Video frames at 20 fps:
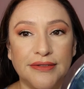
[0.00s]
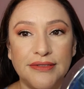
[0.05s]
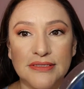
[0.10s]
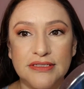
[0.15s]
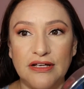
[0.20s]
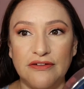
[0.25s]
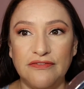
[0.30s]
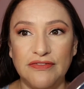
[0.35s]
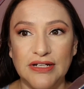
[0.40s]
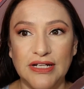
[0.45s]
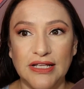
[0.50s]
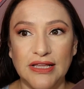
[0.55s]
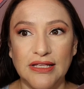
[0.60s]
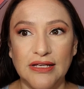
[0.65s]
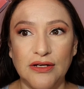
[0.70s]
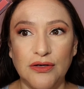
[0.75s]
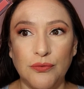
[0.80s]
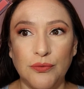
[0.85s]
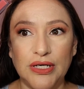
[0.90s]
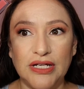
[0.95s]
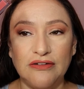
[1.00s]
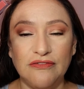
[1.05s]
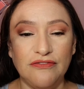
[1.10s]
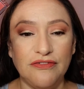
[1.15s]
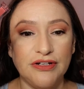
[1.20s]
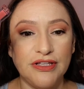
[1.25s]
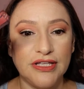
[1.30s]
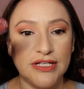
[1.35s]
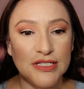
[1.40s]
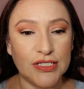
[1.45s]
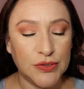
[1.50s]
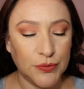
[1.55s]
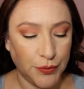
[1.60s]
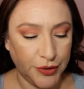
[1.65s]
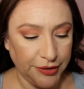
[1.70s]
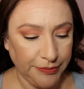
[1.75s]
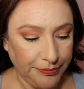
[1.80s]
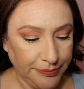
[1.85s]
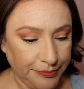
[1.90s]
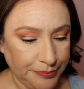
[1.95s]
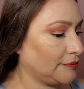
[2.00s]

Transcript: Definitely a win for this one.